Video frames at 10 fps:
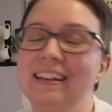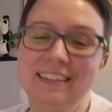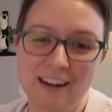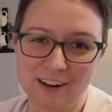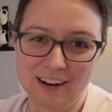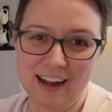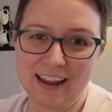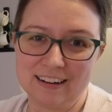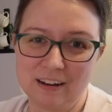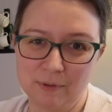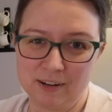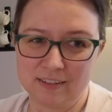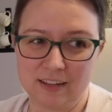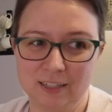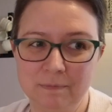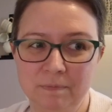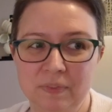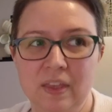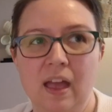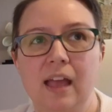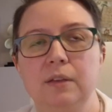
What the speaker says: knitter and a knitwear designer. I